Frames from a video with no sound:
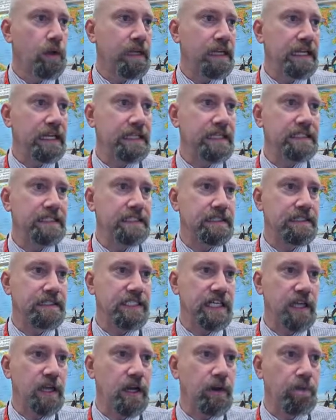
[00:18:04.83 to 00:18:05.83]
we need to
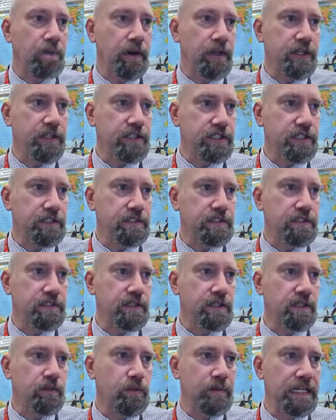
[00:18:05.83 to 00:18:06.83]
check our
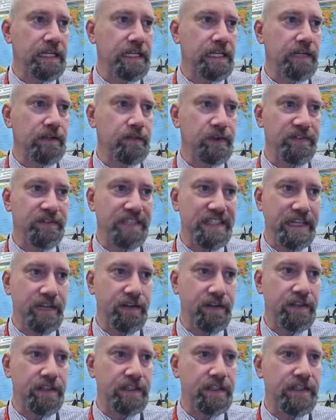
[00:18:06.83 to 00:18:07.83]
margins. We need, we've
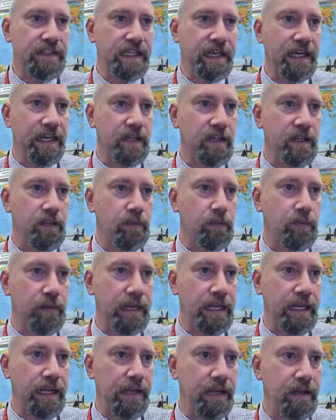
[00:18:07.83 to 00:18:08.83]
centered the title
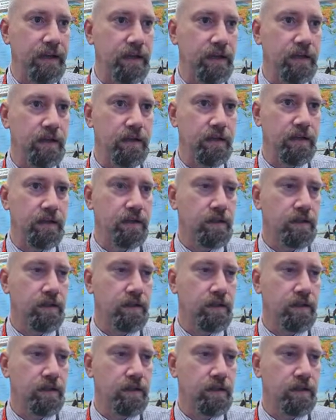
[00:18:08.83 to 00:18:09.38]
already.